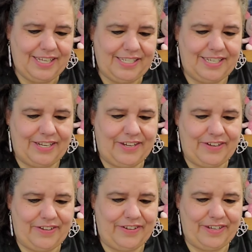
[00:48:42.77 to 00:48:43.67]

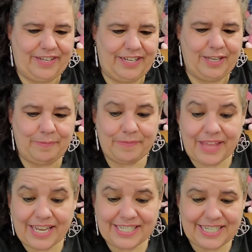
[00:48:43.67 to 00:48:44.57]
So, keep
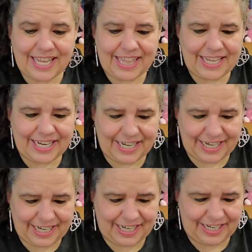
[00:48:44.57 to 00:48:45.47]
that together.